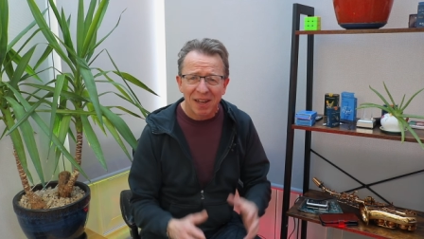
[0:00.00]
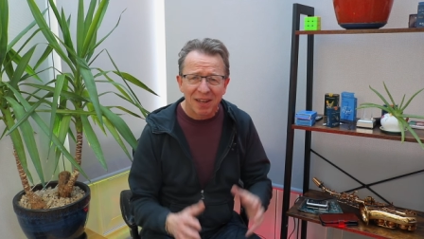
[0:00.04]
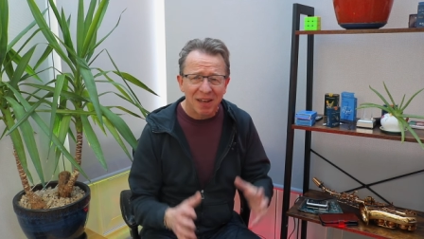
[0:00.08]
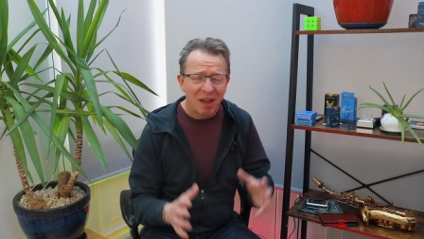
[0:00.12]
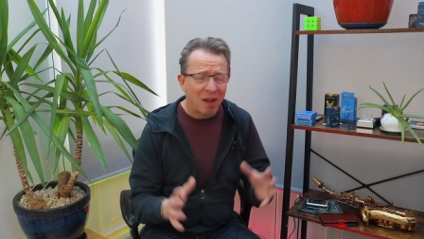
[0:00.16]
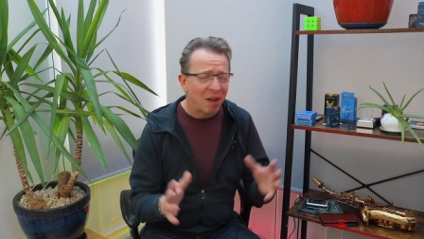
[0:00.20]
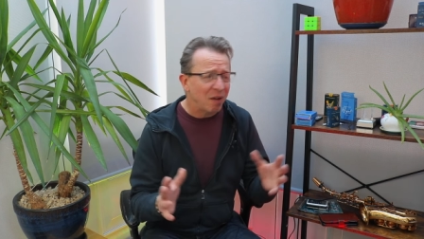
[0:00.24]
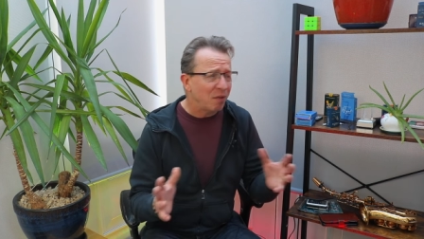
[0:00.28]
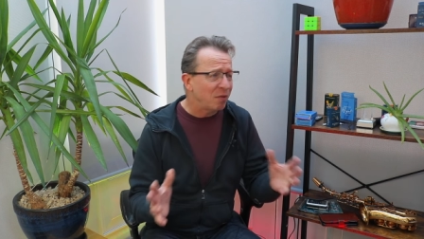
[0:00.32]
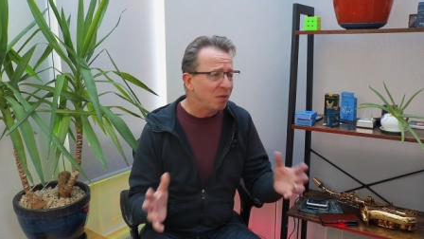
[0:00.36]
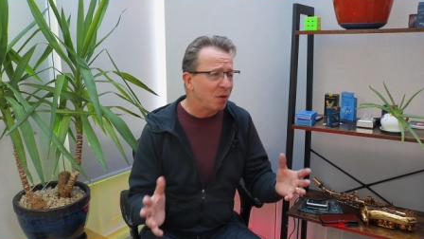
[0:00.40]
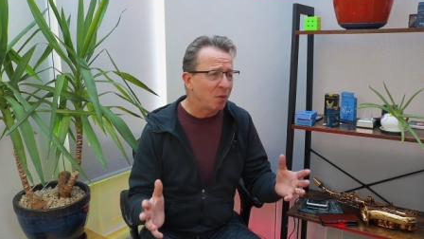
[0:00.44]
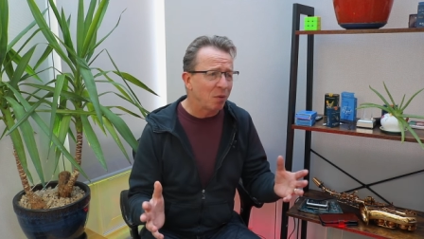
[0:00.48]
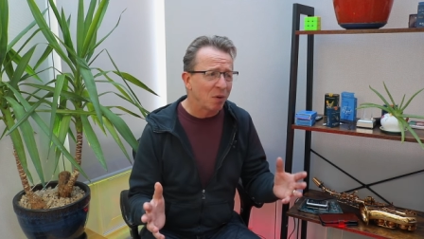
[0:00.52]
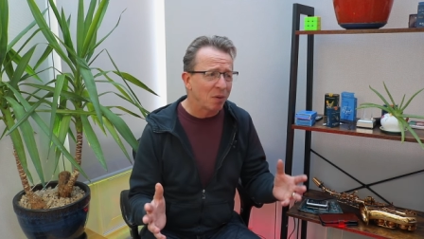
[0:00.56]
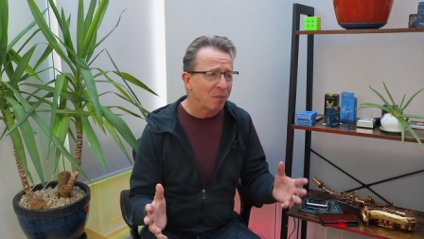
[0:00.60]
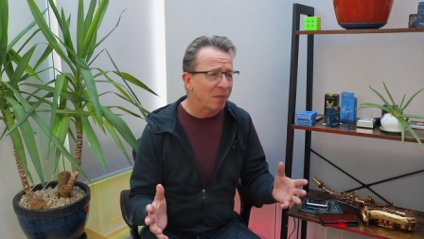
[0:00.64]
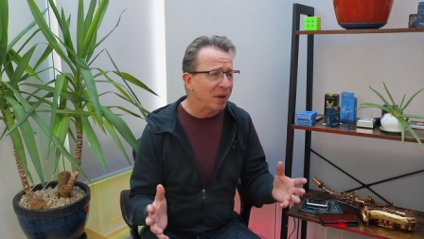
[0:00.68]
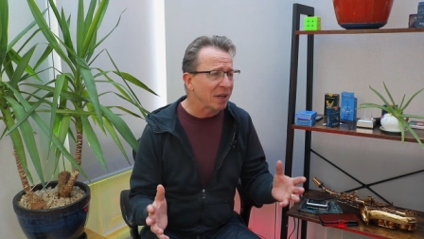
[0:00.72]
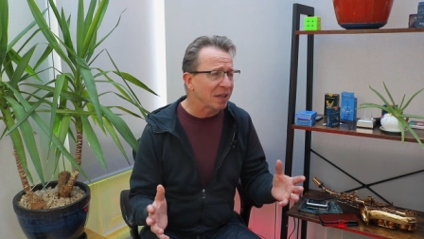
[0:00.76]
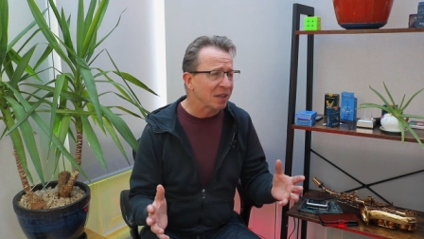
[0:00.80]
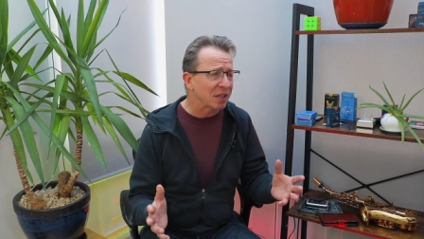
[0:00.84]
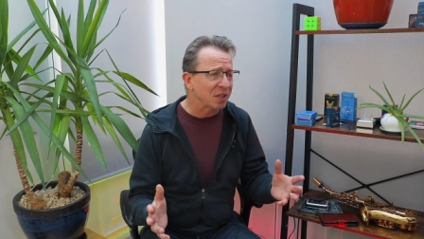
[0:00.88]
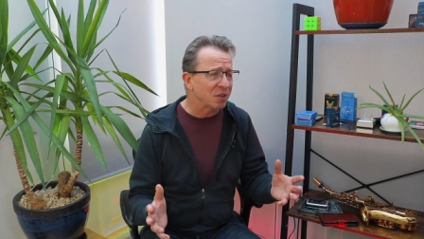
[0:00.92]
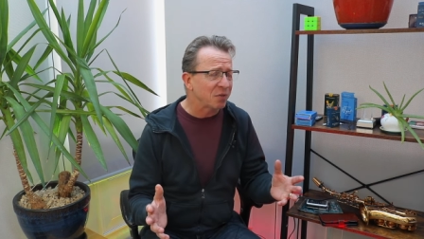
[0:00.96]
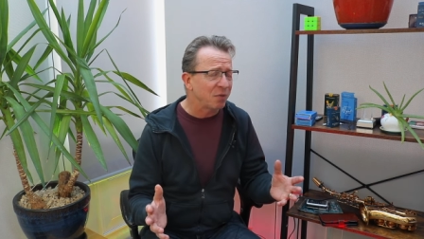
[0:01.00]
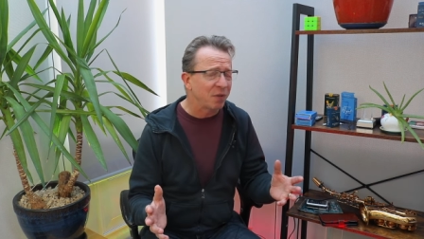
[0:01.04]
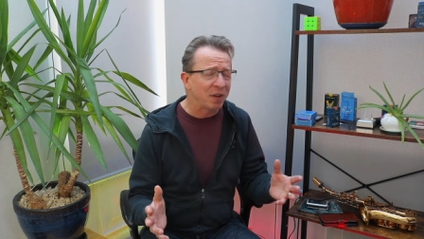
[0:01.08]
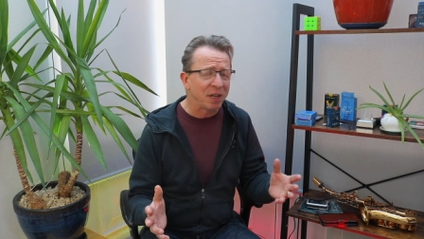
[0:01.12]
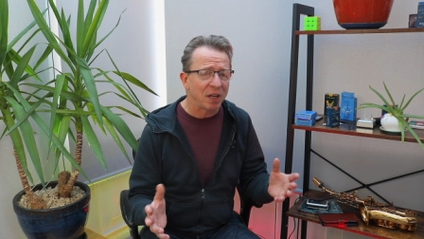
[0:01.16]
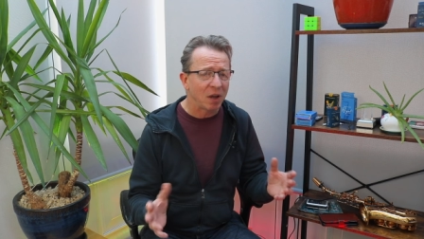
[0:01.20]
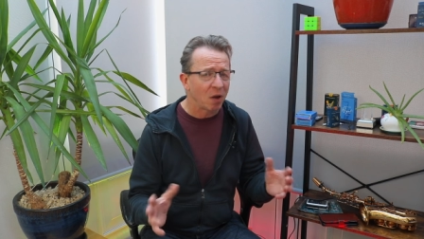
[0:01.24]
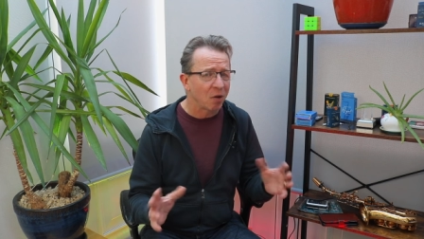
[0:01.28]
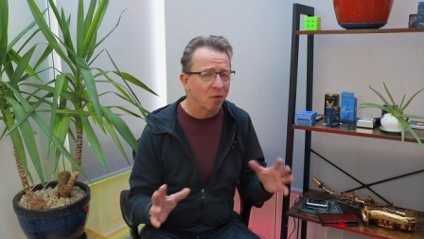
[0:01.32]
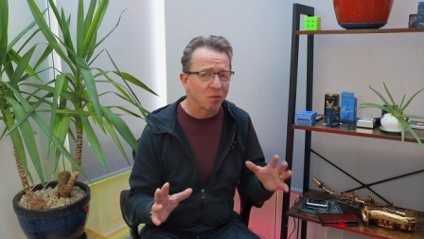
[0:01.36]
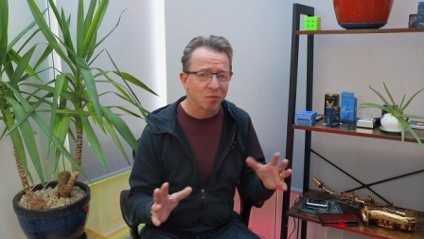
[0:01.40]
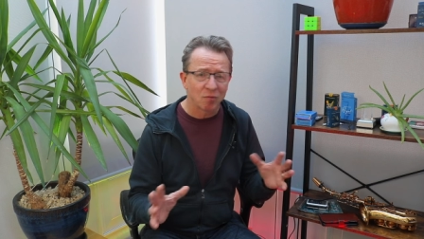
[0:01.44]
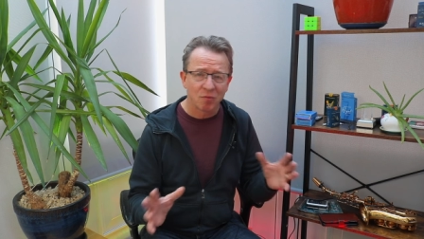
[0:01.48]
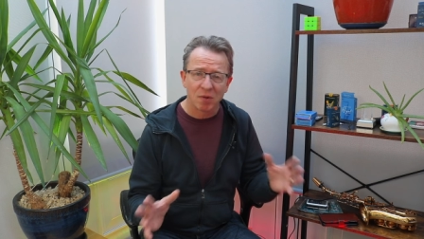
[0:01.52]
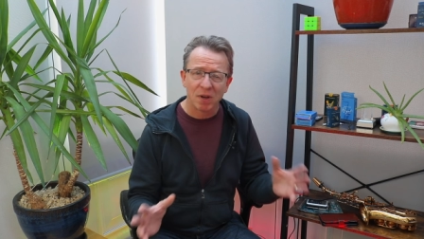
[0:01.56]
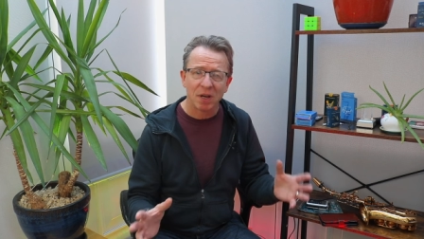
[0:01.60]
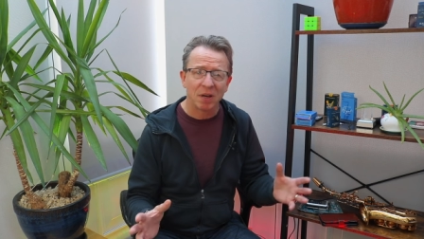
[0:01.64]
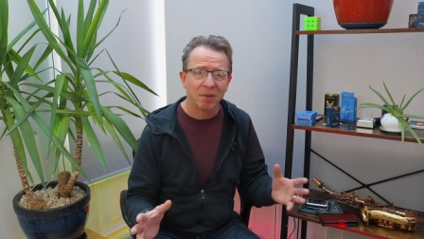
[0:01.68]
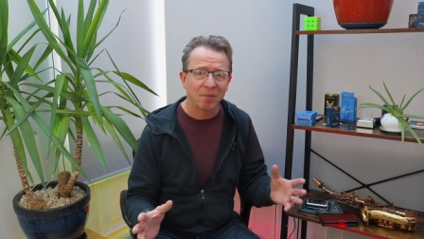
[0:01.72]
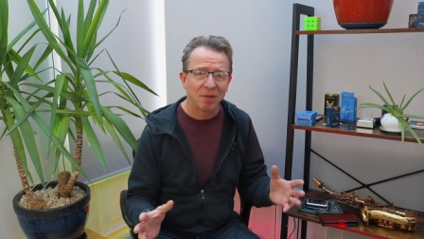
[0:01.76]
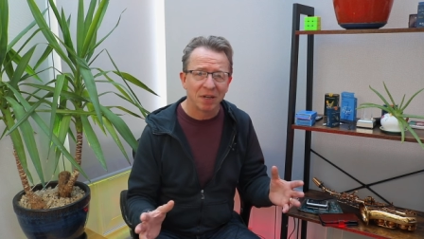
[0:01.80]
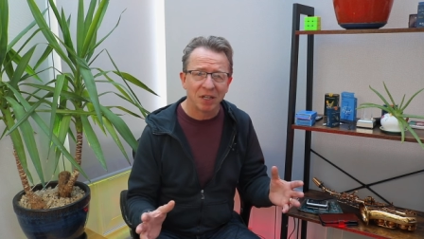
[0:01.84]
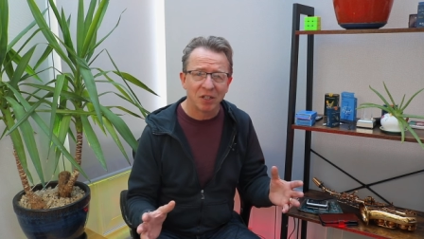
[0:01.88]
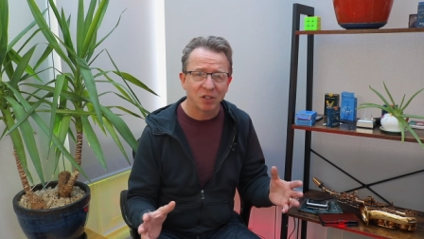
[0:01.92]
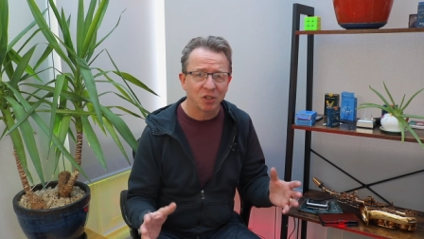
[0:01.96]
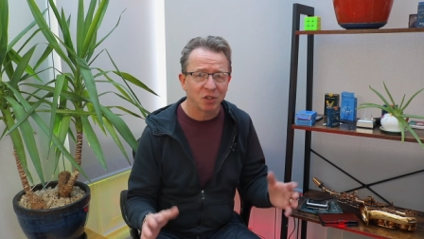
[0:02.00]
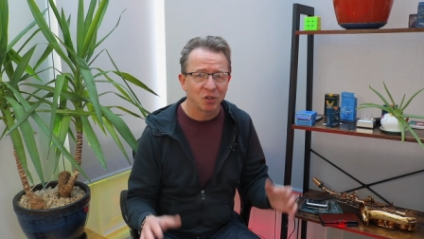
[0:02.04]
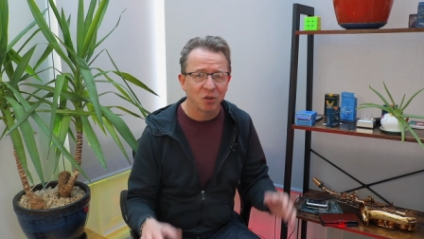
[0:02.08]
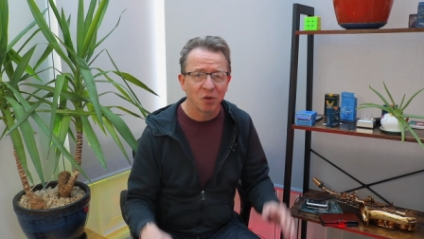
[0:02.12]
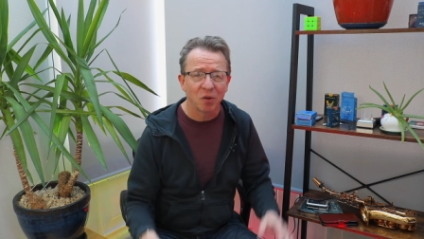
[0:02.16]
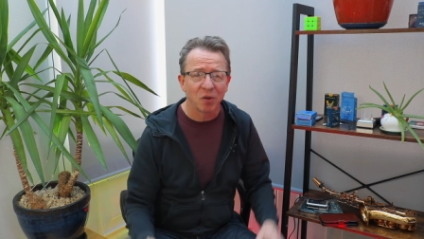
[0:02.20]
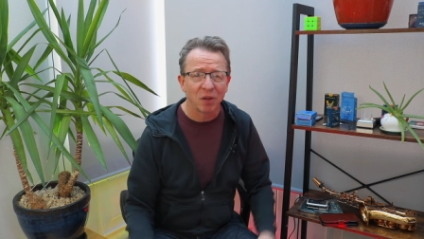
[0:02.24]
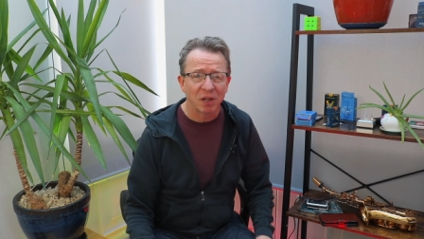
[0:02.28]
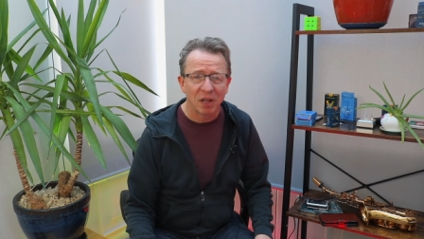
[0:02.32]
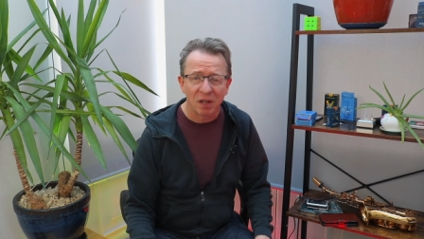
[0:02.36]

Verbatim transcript: Now, if you want to make this video really, really short,